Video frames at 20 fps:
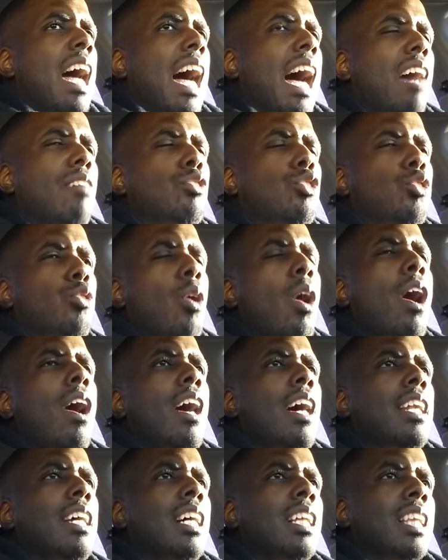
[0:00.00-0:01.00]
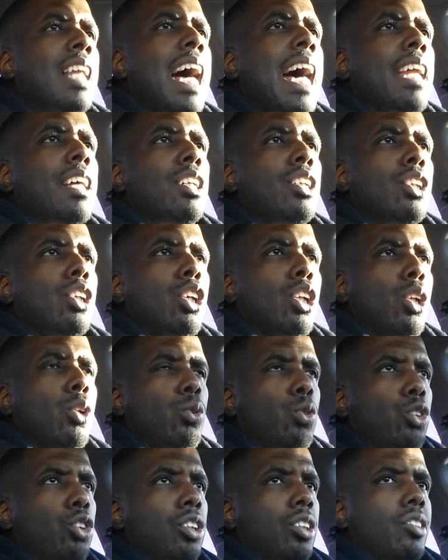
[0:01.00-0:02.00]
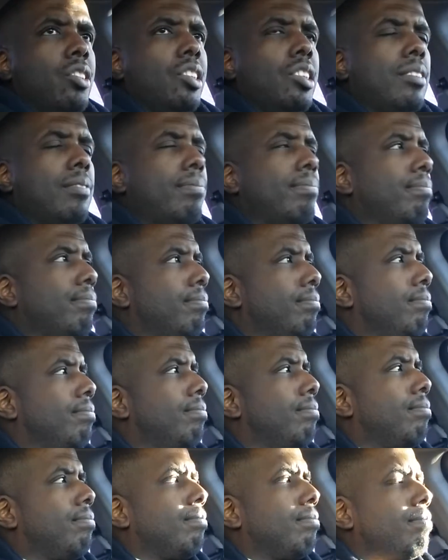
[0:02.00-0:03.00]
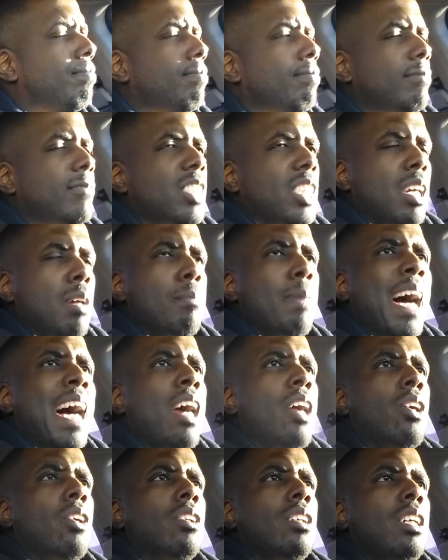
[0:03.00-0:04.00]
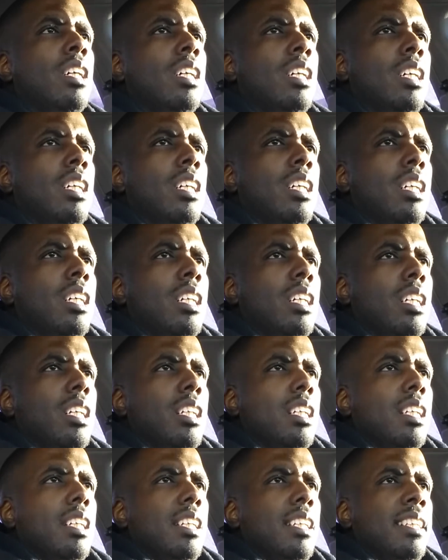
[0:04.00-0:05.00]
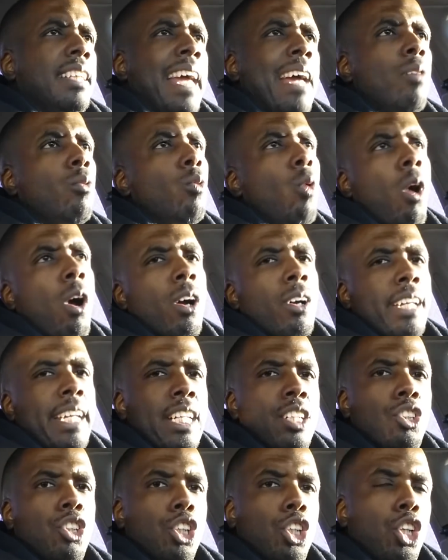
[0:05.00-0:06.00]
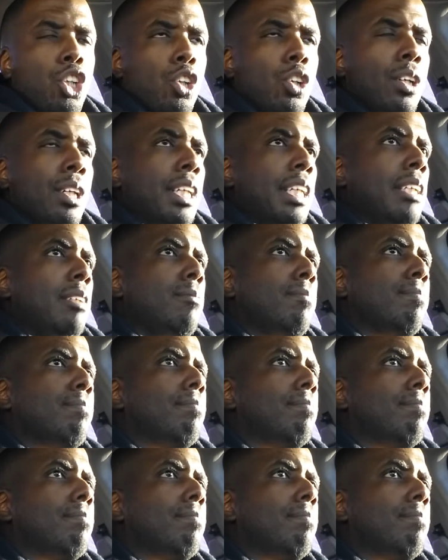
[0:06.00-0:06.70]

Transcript: I've drawn a lot of conclusions about that word insecurity.